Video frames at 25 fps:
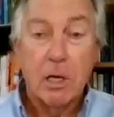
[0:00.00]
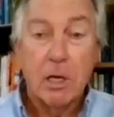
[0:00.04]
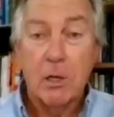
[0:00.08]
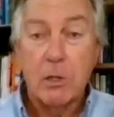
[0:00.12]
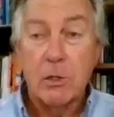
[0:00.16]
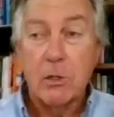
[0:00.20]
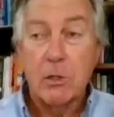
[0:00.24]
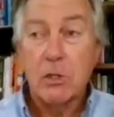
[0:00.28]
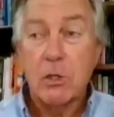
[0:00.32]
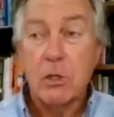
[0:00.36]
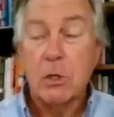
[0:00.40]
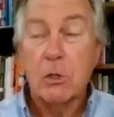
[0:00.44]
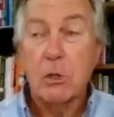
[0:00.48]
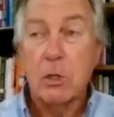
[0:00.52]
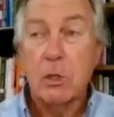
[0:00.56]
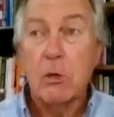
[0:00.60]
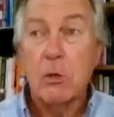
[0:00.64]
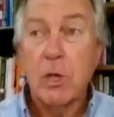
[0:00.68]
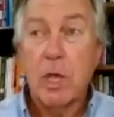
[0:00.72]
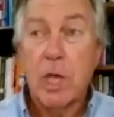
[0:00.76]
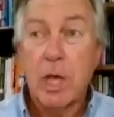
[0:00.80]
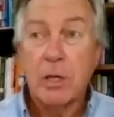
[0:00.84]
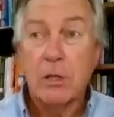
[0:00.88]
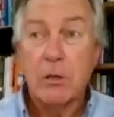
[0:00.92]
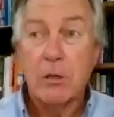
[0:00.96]
So
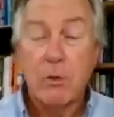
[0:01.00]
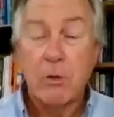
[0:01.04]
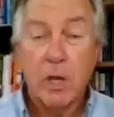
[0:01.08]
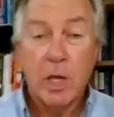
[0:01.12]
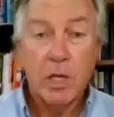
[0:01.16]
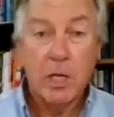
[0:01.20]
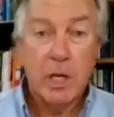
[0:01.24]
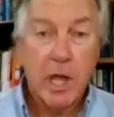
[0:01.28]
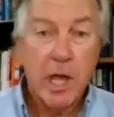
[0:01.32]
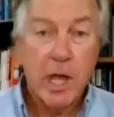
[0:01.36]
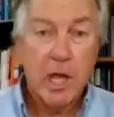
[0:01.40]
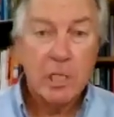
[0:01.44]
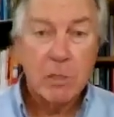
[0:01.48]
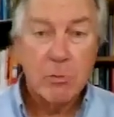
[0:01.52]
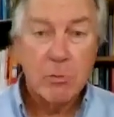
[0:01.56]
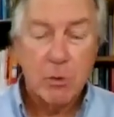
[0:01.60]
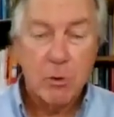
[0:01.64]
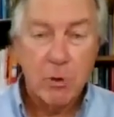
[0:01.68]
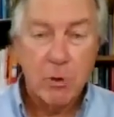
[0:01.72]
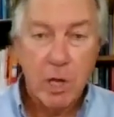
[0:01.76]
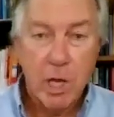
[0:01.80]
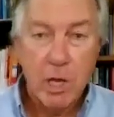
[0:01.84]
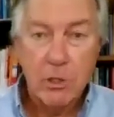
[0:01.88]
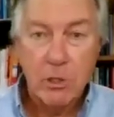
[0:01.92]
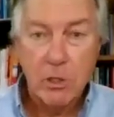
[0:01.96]
you had great
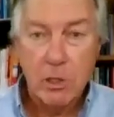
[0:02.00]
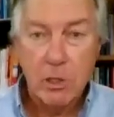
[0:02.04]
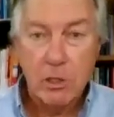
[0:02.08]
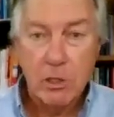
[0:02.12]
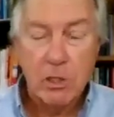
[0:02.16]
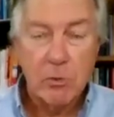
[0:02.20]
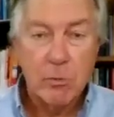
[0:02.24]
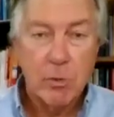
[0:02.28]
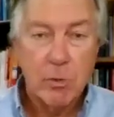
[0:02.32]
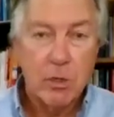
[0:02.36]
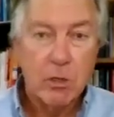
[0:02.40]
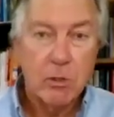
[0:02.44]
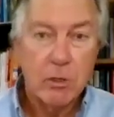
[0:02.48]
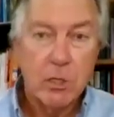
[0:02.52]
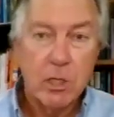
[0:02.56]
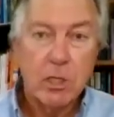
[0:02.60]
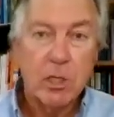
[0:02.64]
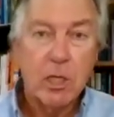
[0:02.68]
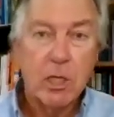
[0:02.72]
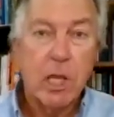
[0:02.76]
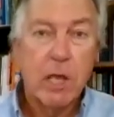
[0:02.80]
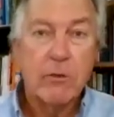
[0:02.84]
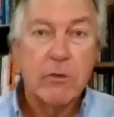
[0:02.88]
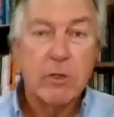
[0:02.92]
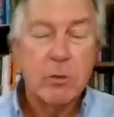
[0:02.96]
aspirations, but you
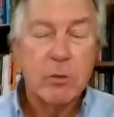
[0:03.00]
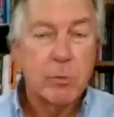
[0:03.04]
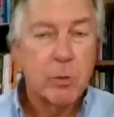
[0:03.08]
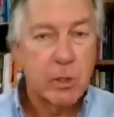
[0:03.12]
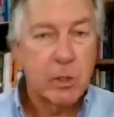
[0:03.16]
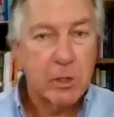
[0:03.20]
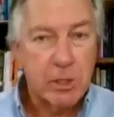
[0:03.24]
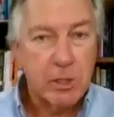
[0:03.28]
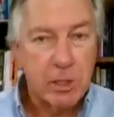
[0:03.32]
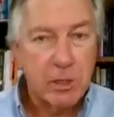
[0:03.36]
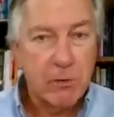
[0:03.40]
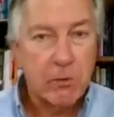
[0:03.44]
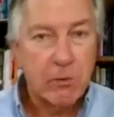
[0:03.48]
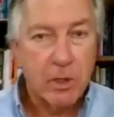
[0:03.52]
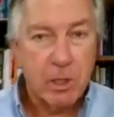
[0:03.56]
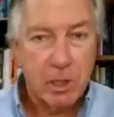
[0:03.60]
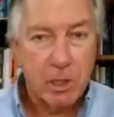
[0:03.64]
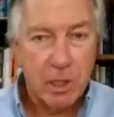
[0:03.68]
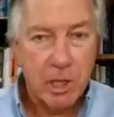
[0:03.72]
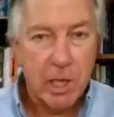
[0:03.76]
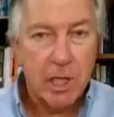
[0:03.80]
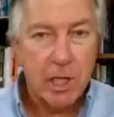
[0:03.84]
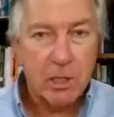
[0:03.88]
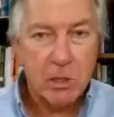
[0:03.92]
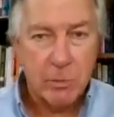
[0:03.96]
didn't have
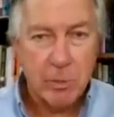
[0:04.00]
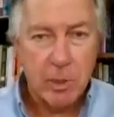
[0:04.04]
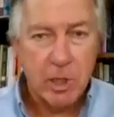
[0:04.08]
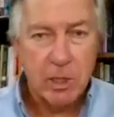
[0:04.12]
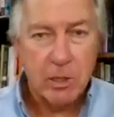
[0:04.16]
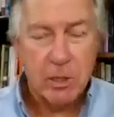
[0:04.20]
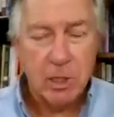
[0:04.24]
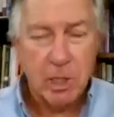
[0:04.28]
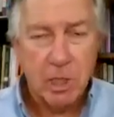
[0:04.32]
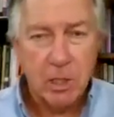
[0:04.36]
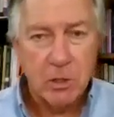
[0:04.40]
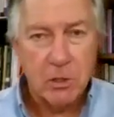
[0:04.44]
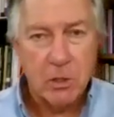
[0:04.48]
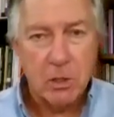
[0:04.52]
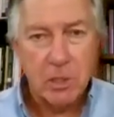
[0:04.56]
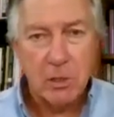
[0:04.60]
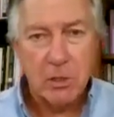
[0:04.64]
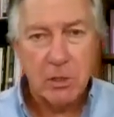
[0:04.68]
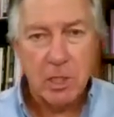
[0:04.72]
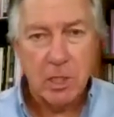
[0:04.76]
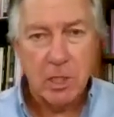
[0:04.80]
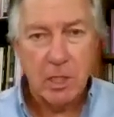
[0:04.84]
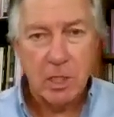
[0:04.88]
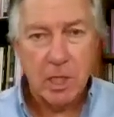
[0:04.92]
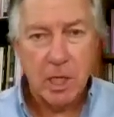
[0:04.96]
specific
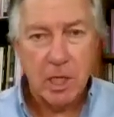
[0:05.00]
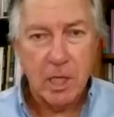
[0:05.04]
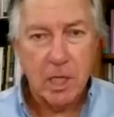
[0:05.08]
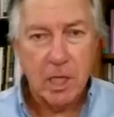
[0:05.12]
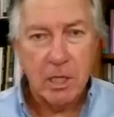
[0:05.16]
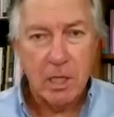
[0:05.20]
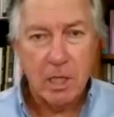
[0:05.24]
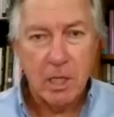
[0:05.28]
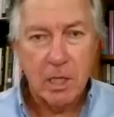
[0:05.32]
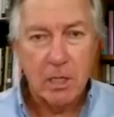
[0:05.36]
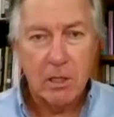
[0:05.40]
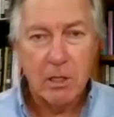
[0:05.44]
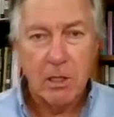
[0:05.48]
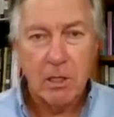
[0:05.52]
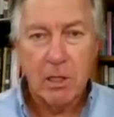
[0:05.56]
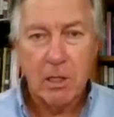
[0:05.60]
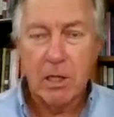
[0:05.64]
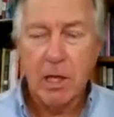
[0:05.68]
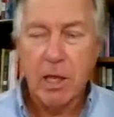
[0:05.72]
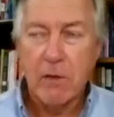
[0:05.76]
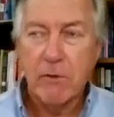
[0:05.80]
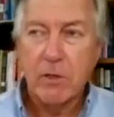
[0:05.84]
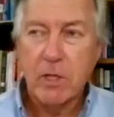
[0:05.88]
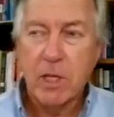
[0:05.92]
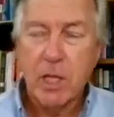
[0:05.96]
expectations. And I think
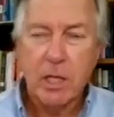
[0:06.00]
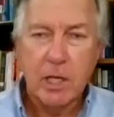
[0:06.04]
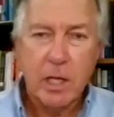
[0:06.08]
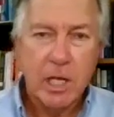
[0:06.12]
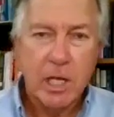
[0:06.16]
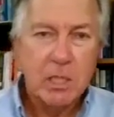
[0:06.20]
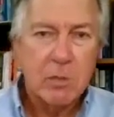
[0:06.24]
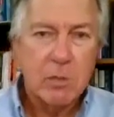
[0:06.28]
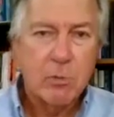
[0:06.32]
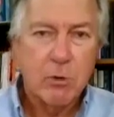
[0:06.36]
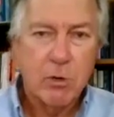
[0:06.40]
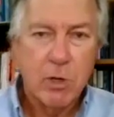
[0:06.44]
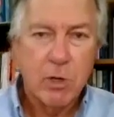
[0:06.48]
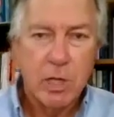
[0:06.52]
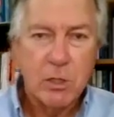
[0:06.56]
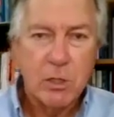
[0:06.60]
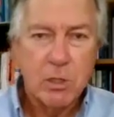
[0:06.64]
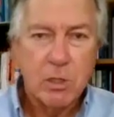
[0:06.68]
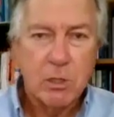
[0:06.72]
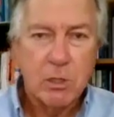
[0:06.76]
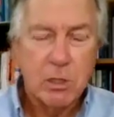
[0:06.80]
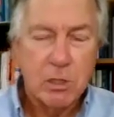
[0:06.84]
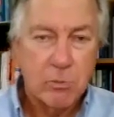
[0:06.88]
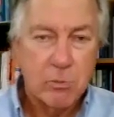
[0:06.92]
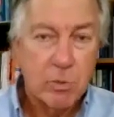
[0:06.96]
having that
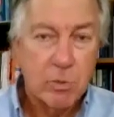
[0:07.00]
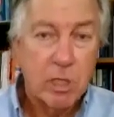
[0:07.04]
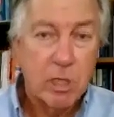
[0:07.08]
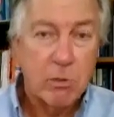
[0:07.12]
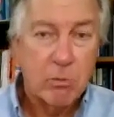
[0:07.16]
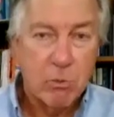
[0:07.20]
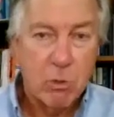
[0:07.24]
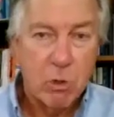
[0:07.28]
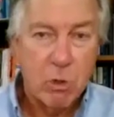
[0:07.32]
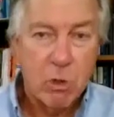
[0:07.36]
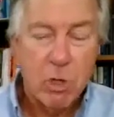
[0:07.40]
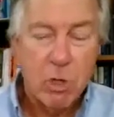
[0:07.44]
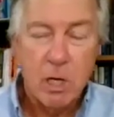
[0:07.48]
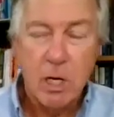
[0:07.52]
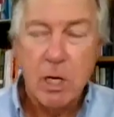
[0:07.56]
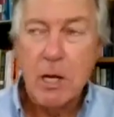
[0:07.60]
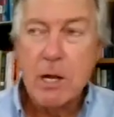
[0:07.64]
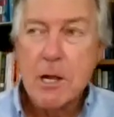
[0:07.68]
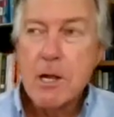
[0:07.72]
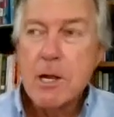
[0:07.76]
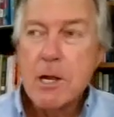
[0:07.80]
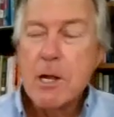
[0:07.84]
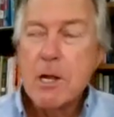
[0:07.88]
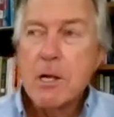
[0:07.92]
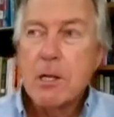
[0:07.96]
aspiration to be more
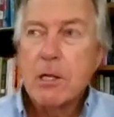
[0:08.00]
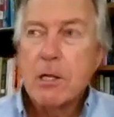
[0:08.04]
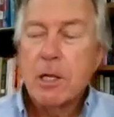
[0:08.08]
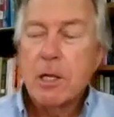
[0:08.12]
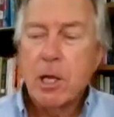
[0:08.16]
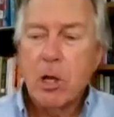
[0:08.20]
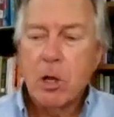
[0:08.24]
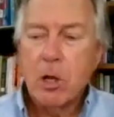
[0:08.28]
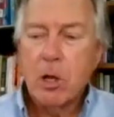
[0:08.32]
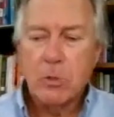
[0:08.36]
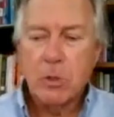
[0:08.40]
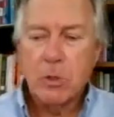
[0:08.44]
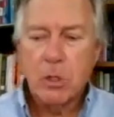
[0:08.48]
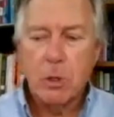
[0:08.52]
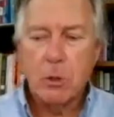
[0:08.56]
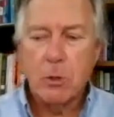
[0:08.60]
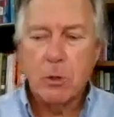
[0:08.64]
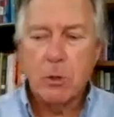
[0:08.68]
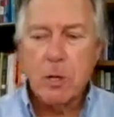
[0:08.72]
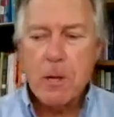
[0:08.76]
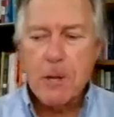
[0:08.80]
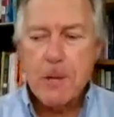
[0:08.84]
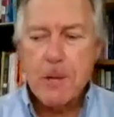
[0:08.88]
helps. So